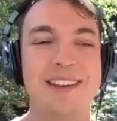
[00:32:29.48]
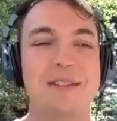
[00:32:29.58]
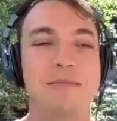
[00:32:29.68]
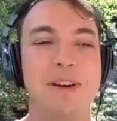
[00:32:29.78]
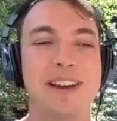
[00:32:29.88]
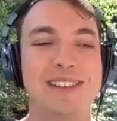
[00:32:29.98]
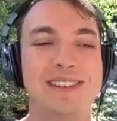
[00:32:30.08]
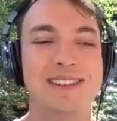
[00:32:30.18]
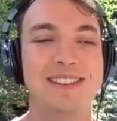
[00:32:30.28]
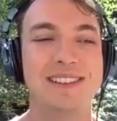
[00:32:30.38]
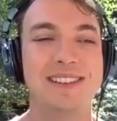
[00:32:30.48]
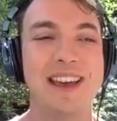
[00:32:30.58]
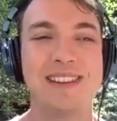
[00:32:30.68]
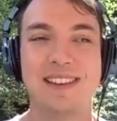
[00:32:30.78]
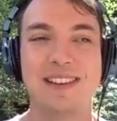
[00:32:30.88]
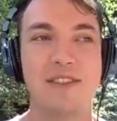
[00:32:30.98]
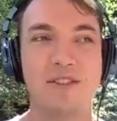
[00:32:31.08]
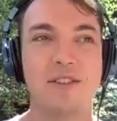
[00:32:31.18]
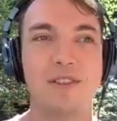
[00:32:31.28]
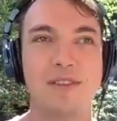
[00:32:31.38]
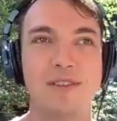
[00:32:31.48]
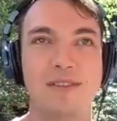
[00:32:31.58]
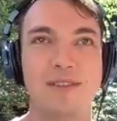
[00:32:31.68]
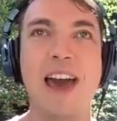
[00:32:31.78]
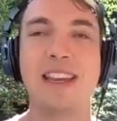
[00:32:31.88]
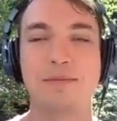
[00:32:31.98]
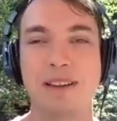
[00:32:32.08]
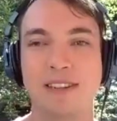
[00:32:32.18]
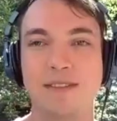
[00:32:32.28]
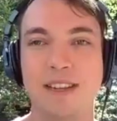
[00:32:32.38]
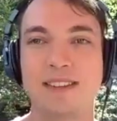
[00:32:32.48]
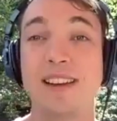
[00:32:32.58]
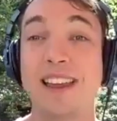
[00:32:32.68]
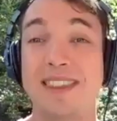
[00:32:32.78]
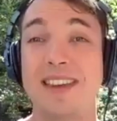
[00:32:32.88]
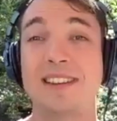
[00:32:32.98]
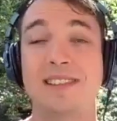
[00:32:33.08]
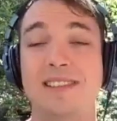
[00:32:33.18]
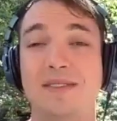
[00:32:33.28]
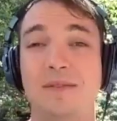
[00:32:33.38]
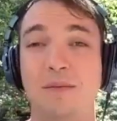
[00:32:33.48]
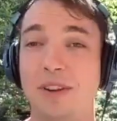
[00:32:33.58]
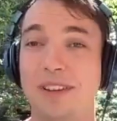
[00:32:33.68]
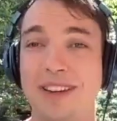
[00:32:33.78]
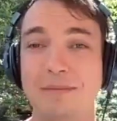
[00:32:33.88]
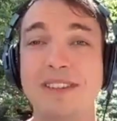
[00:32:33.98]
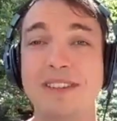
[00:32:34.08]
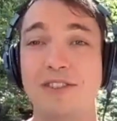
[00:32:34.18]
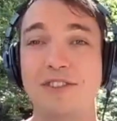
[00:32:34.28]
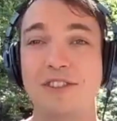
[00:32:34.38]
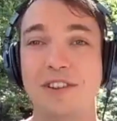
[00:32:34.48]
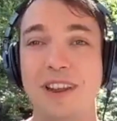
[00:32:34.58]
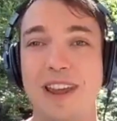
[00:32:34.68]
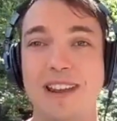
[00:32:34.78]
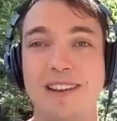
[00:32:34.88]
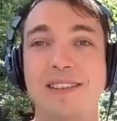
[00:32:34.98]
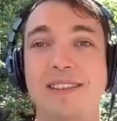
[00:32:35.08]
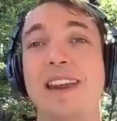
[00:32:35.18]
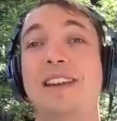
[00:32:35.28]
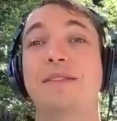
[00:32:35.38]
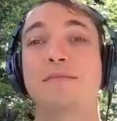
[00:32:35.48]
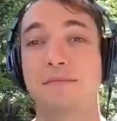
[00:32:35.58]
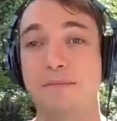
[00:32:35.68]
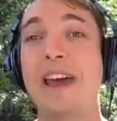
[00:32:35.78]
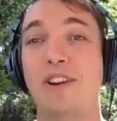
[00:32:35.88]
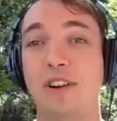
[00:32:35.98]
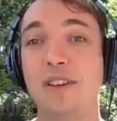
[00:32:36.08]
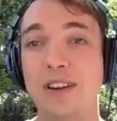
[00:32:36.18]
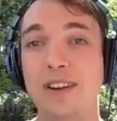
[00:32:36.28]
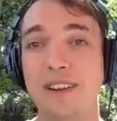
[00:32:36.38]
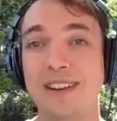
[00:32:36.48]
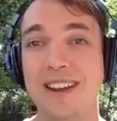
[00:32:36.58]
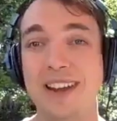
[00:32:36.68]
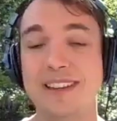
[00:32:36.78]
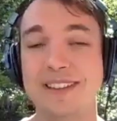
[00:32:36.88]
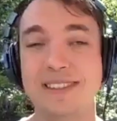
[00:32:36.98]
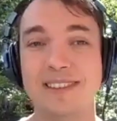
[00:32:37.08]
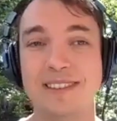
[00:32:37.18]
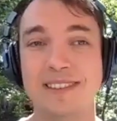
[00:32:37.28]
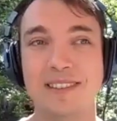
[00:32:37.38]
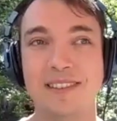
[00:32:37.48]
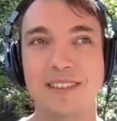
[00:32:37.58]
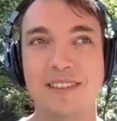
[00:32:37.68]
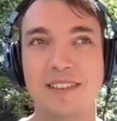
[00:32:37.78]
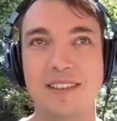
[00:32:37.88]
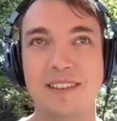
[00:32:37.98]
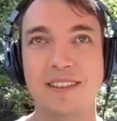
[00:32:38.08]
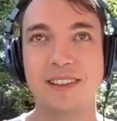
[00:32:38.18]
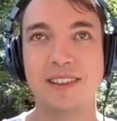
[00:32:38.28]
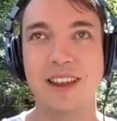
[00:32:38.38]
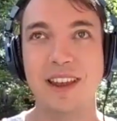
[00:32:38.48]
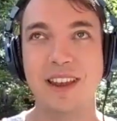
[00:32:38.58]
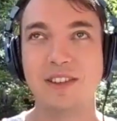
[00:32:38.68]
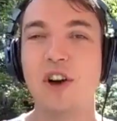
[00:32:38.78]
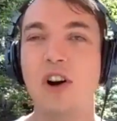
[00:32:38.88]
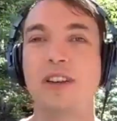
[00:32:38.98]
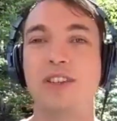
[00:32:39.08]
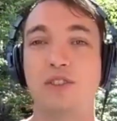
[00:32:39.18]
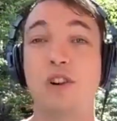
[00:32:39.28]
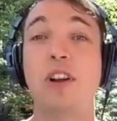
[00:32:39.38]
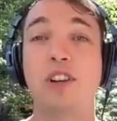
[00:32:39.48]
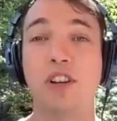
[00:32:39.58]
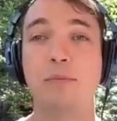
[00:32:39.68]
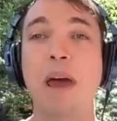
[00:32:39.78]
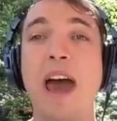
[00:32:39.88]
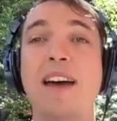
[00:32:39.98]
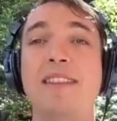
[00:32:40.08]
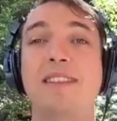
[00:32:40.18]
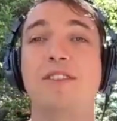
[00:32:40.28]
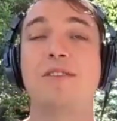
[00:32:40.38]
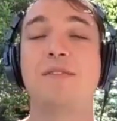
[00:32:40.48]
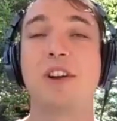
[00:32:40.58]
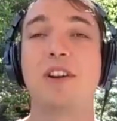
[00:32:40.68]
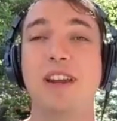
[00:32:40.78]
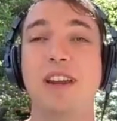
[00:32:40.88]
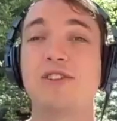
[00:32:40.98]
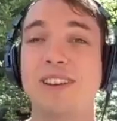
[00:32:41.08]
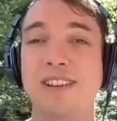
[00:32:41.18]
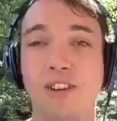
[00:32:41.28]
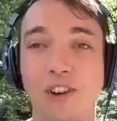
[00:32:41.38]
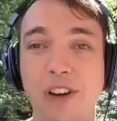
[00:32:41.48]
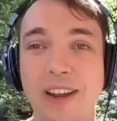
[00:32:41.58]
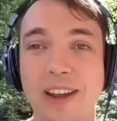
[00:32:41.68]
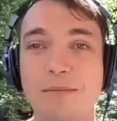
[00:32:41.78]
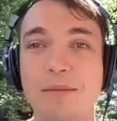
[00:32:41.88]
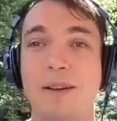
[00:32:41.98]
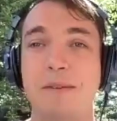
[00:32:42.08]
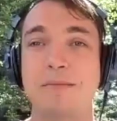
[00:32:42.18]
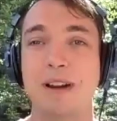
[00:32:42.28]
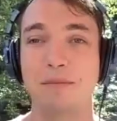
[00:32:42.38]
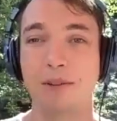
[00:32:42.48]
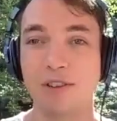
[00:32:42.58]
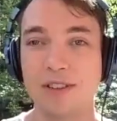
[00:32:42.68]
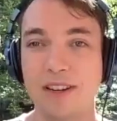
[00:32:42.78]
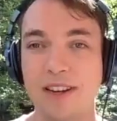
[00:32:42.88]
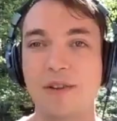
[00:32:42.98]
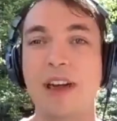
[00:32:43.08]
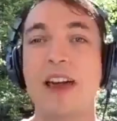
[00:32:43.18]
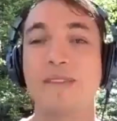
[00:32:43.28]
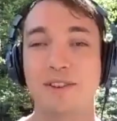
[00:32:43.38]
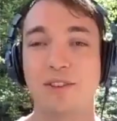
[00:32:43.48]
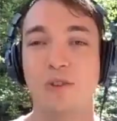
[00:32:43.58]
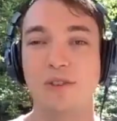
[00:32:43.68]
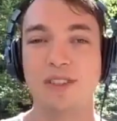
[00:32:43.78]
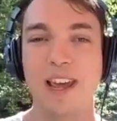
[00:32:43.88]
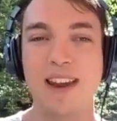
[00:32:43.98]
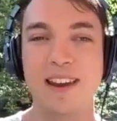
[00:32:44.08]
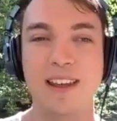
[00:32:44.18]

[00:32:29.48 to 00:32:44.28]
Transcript: but that's another aspect of this that I think is really misunderstood and getting better. Is as long as you're on a good path and you're very interested in learning and becoming a better person and you have your goals set,